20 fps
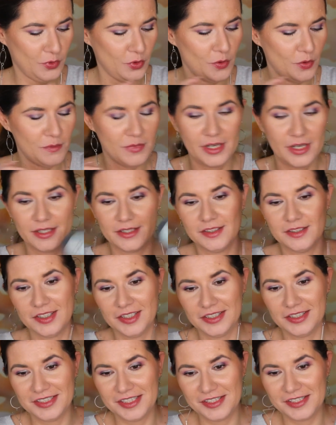Oh my
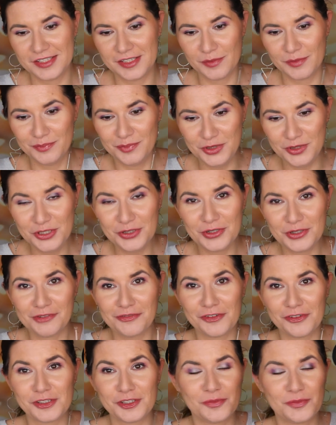god, this is a
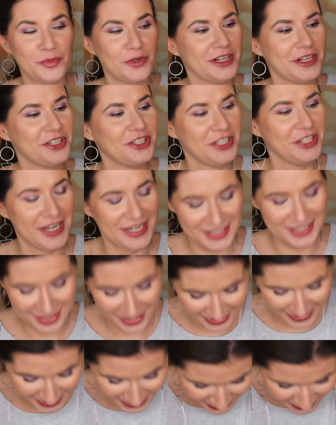beautiful spring shade. I